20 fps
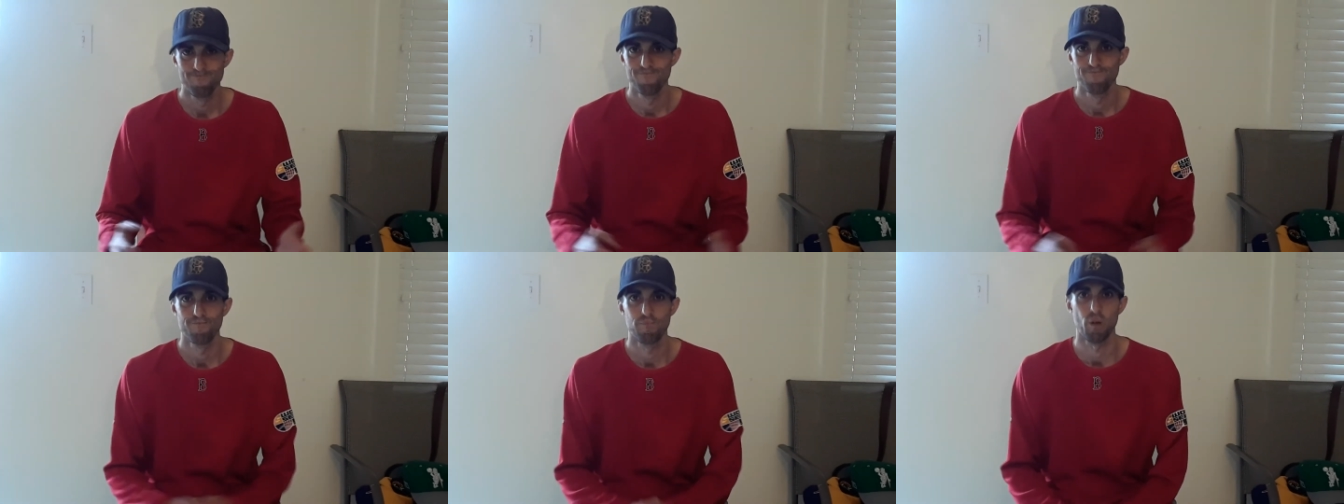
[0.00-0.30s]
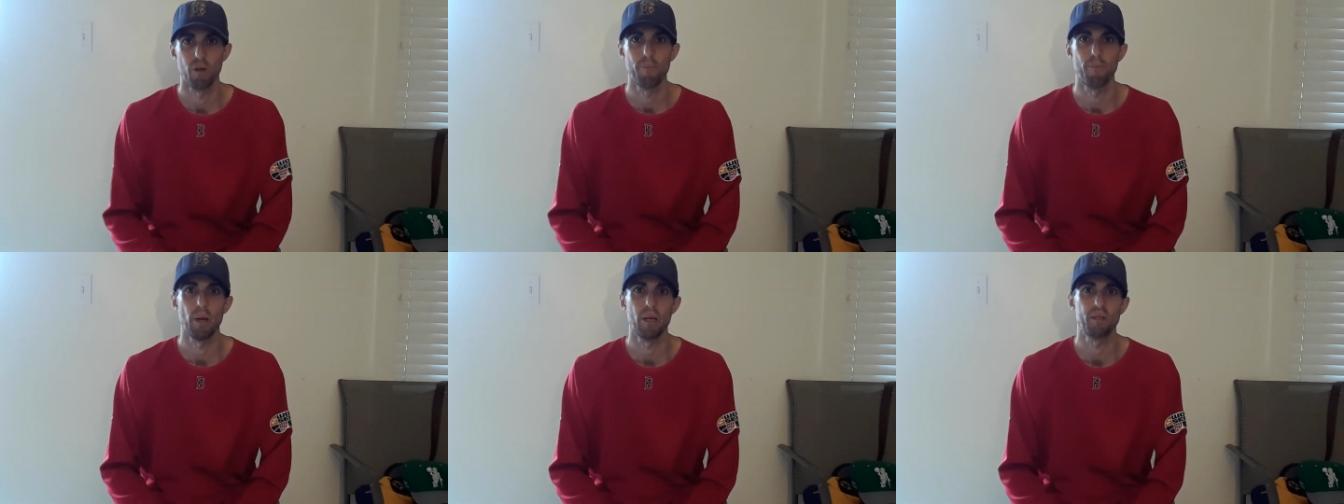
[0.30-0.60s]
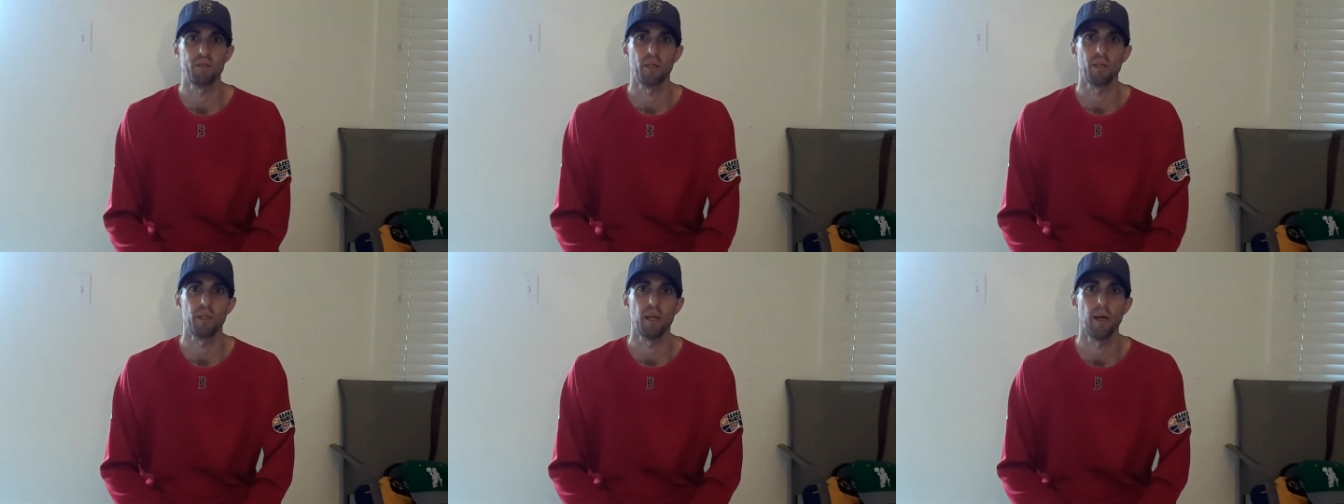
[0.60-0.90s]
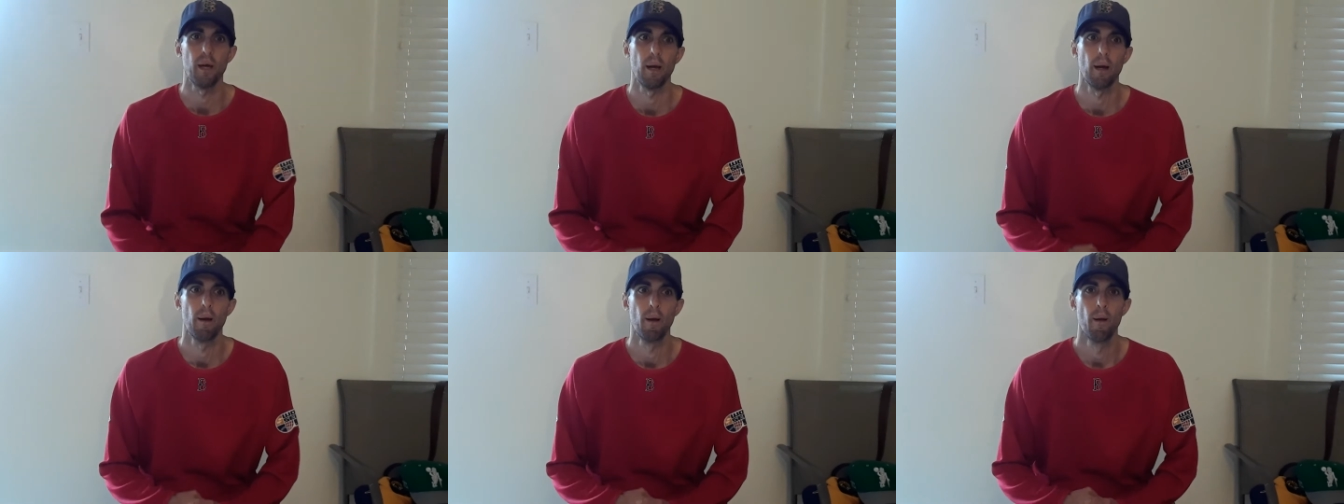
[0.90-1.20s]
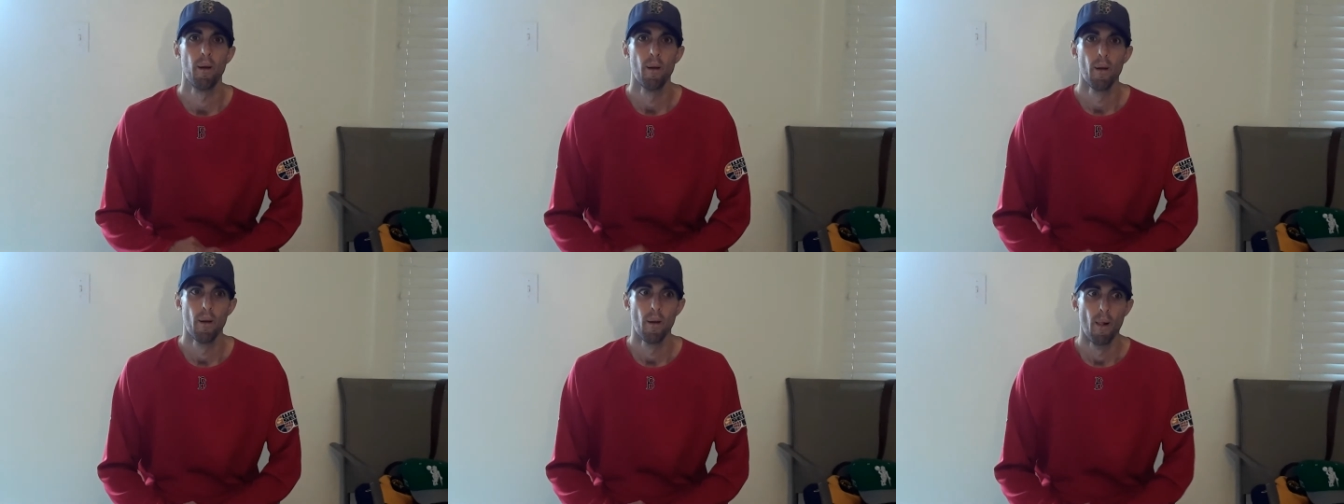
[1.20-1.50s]
Pretty basic there.
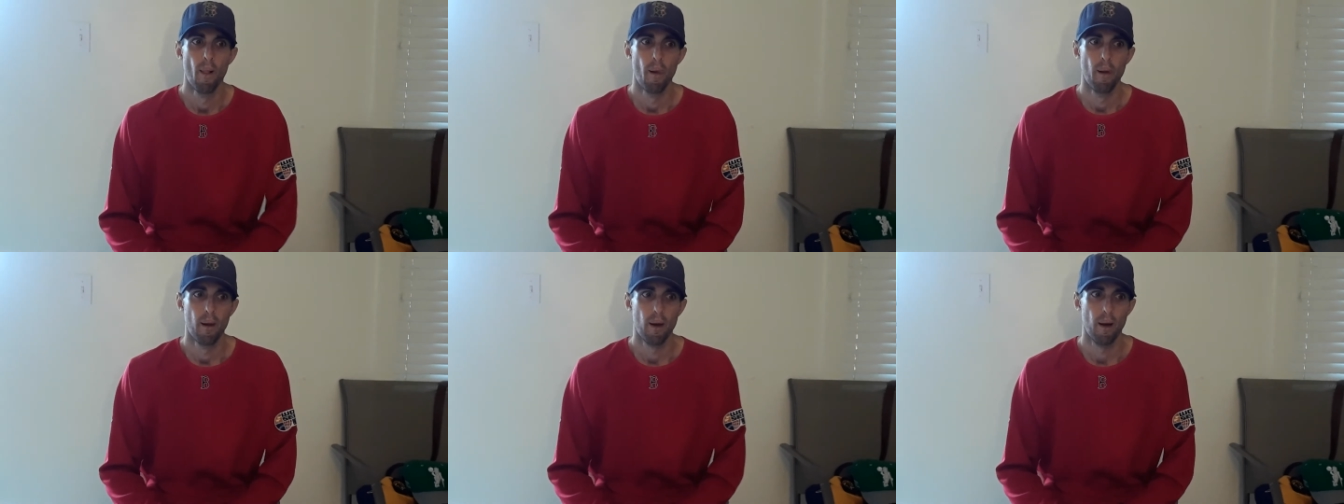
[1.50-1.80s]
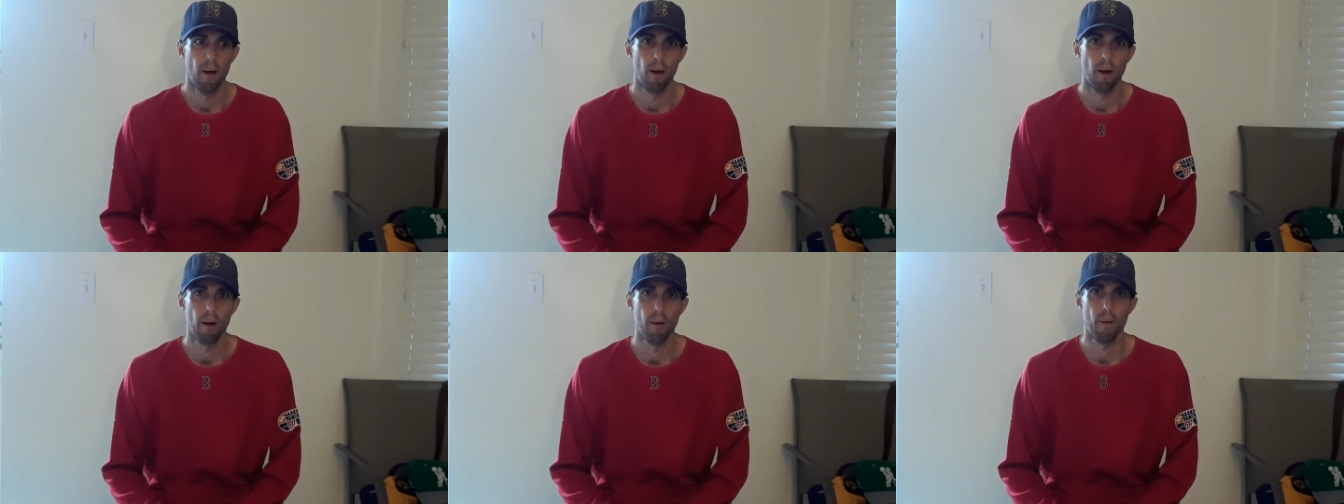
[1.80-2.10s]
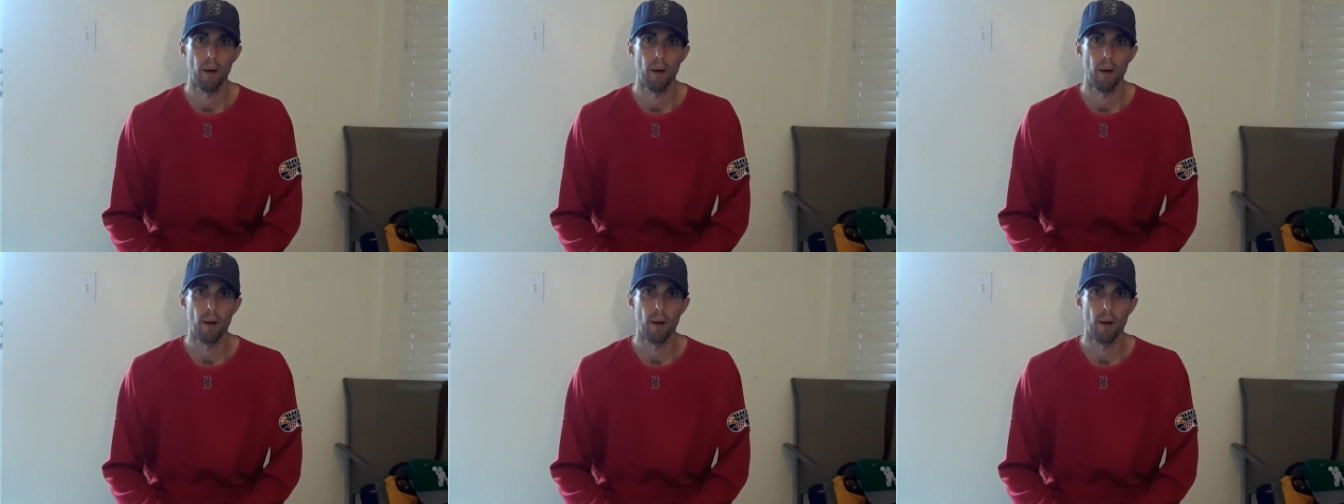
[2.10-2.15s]
Uh,